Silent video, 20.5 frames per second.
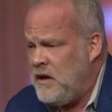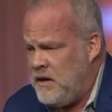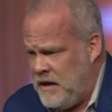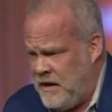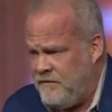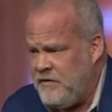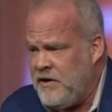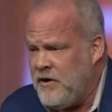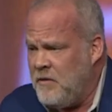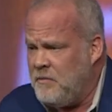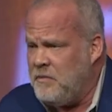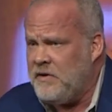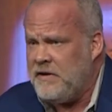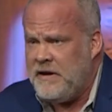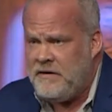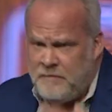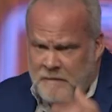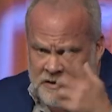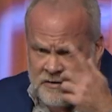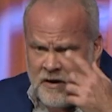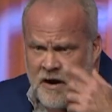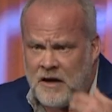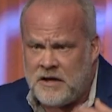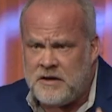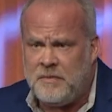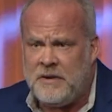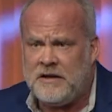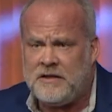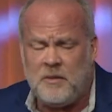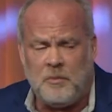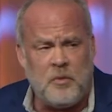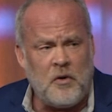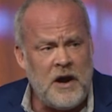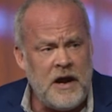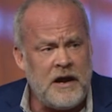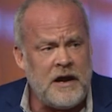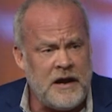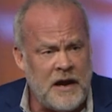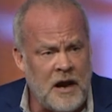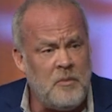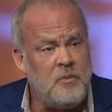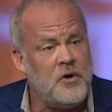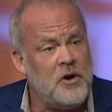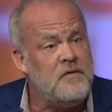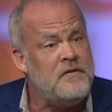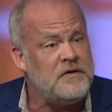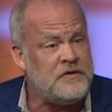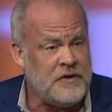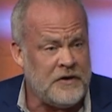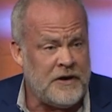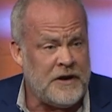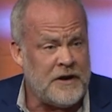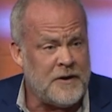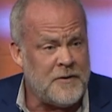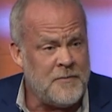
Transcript: If you don't believe me, talk to me at the break, and I'll prove it to you.